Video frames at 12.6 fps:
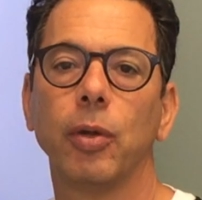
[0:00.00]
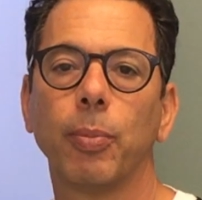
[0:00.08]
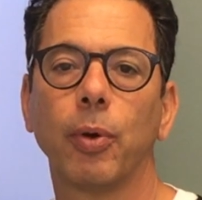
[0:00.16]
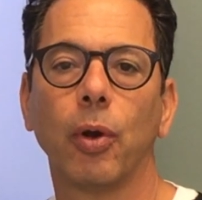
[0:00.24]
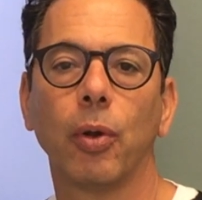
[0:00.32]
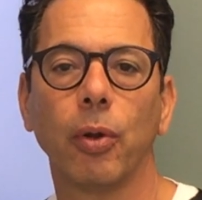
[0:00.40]
to
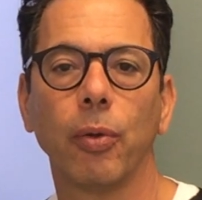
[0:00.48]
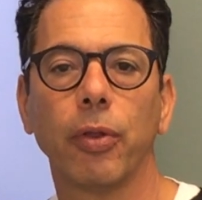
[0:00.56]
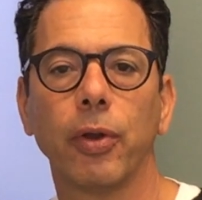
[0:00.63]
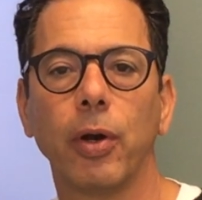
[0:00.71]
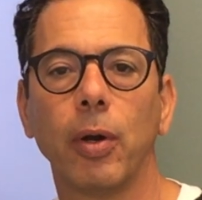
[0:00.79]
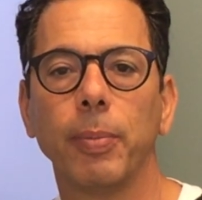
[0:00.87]

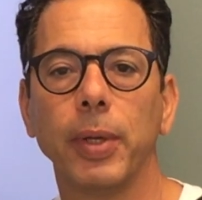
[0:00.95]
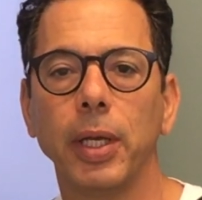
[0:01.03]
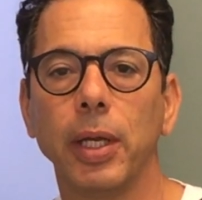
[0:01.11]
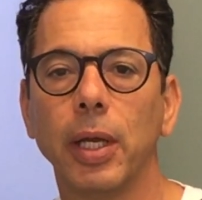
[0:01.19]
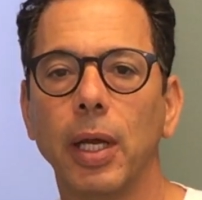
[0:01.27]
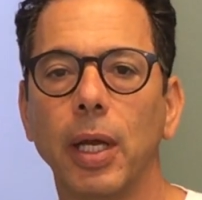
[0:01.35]

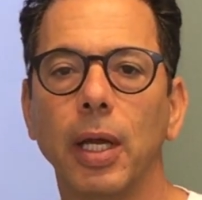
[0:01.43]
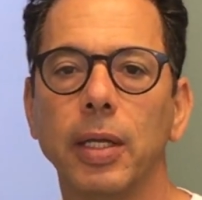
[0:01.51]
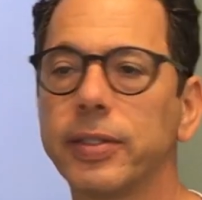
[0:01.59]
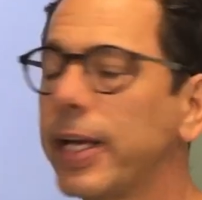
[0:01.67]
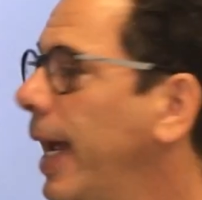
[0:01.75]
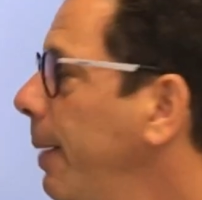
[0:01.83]
prolotherapy.
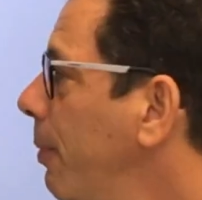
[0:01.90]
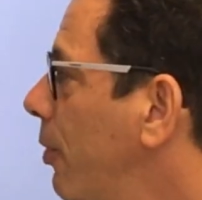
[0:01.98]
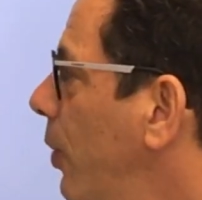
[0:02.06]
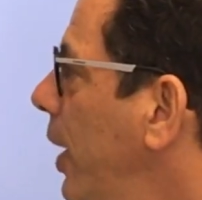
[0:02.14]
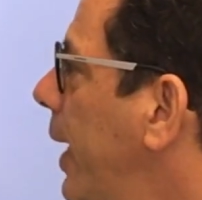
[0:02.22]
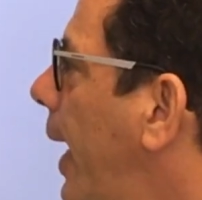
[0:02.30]
Type 3